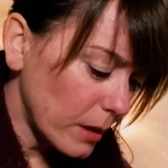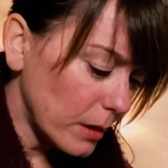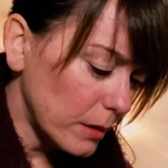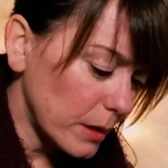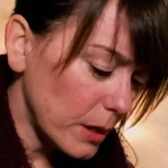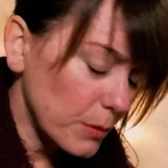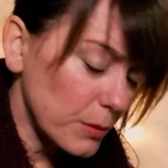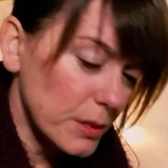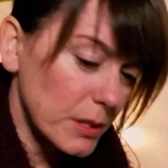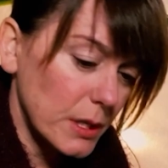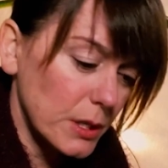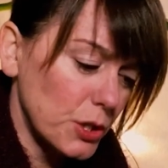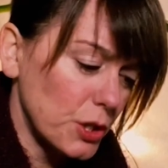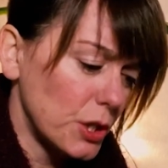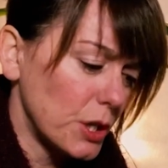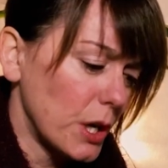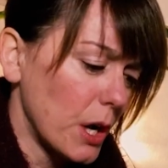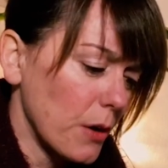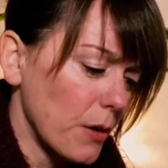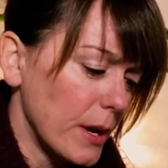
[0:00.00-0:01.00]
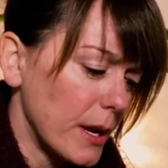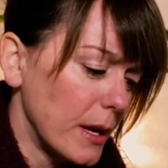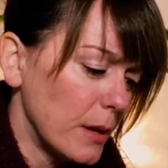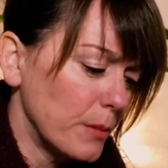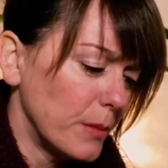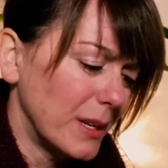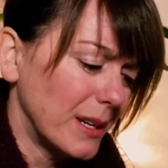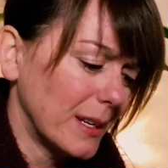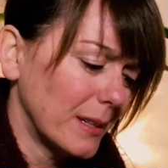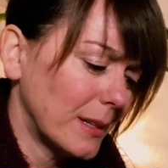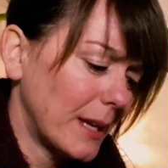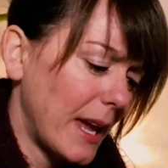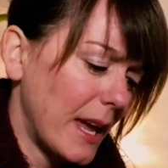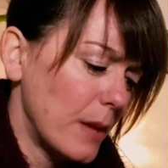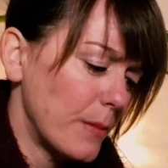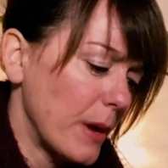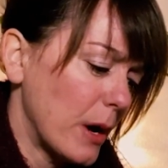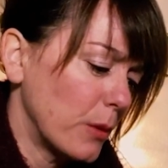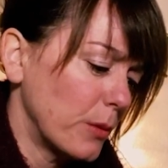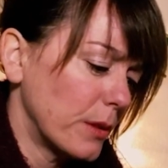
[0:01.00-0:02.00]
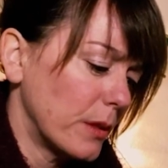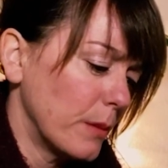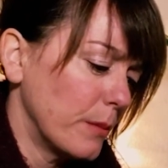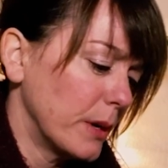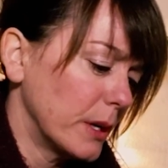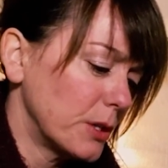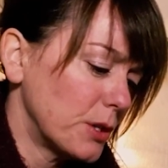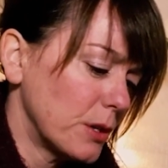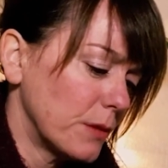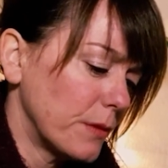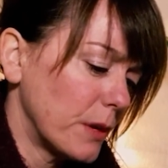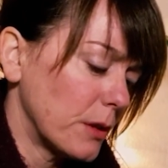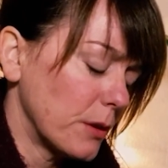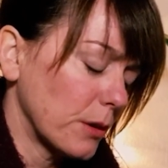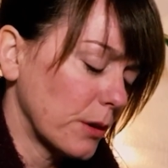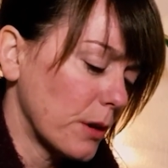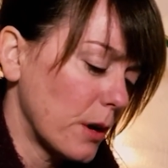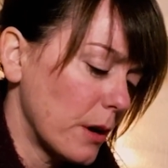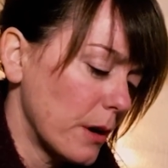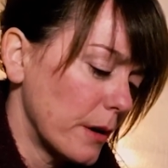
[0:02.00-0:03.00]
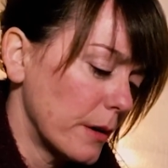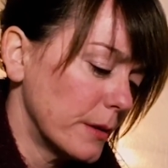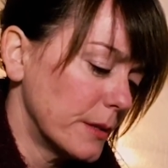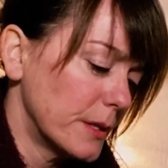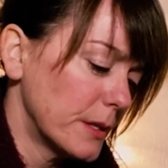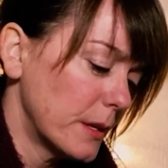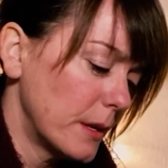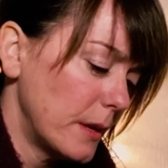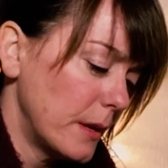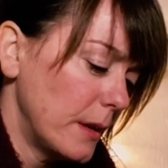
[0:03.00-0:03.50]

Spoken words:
That was the Chariot, but it came out with a bunch of other cards.